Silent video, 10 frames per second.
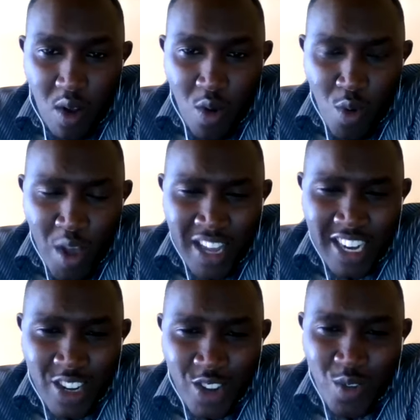why
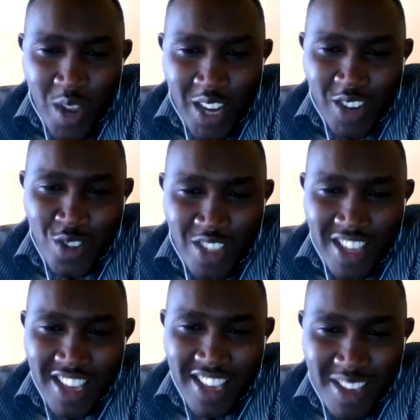do why do you
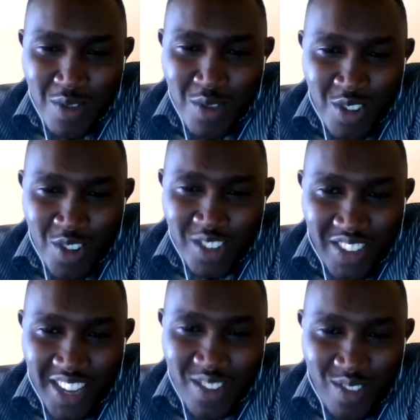think he would not
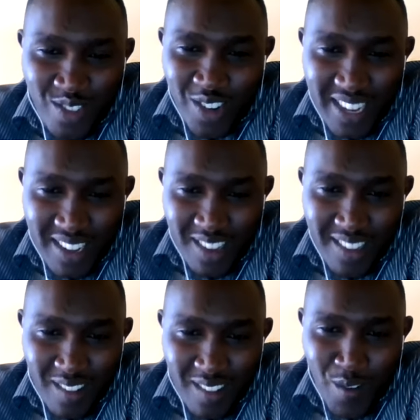find food
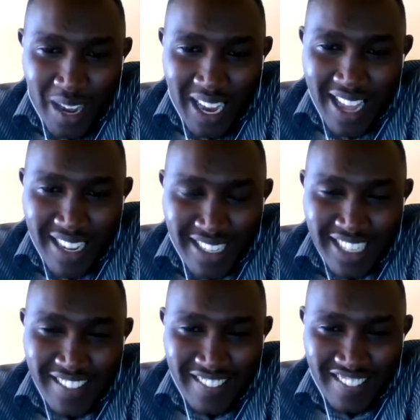while
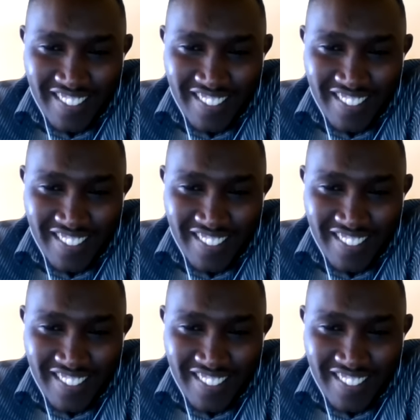hunting?